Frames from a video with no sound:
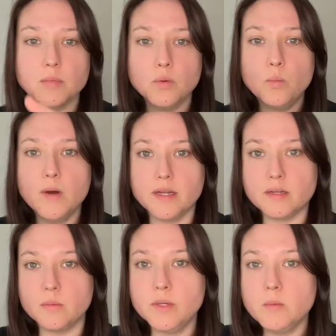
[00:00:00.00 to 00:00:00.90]
one,
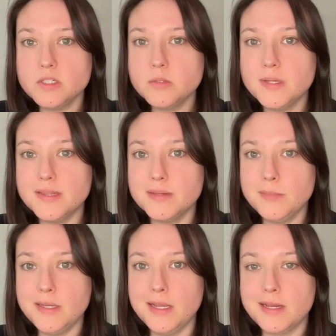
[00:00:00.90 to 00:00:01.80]
we want to
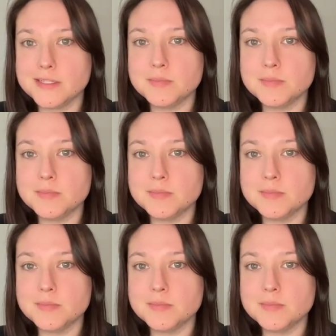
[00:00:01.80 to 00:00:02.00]
eliminate as